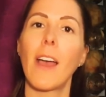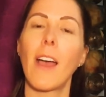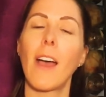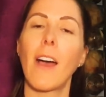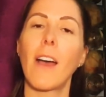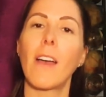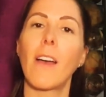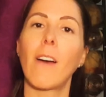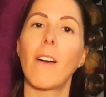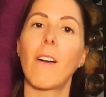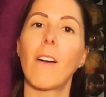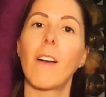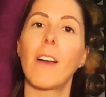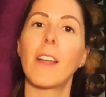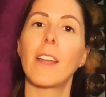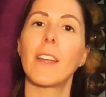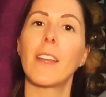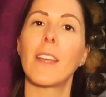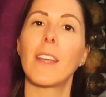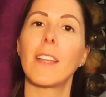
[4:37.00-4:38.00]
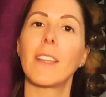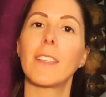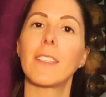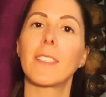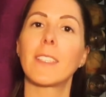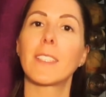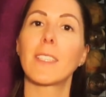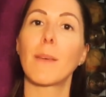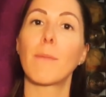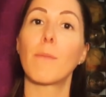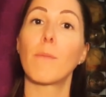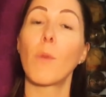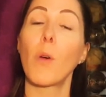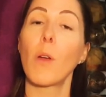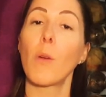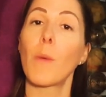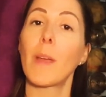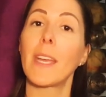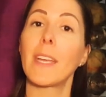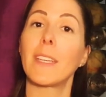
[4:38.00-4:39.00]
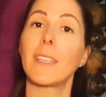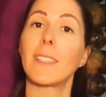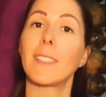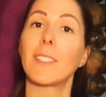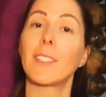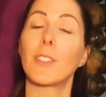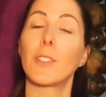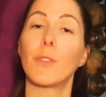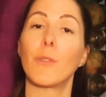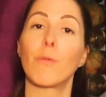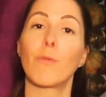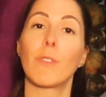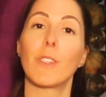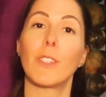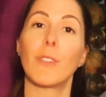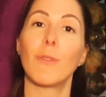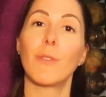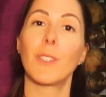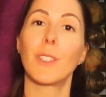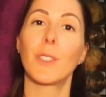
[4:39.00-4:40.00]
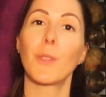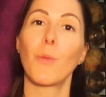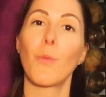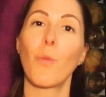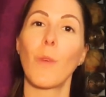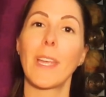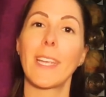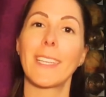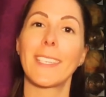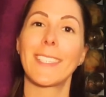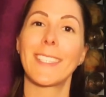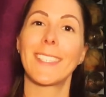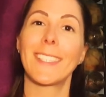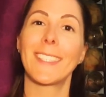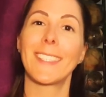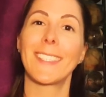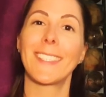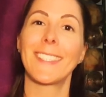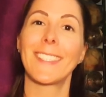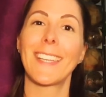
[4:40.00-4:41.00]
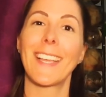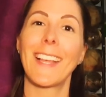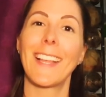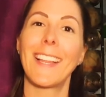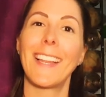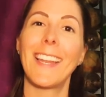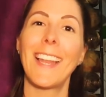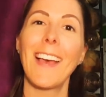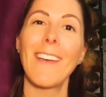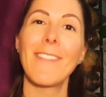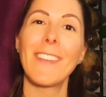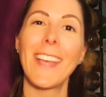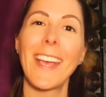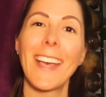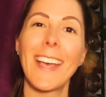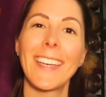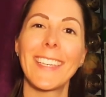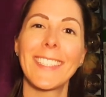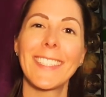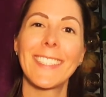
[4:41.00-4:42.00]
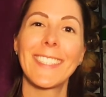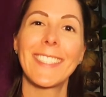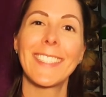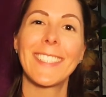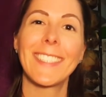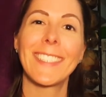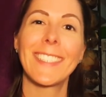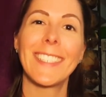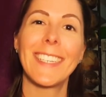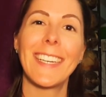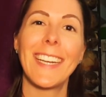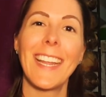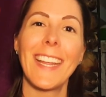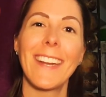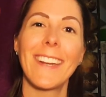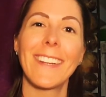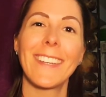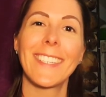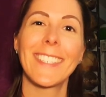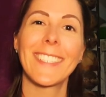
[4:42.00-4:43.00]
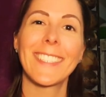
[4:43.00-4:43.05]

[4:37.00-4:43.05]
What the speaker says: on some more ways to reduce waste. Love ya. Later.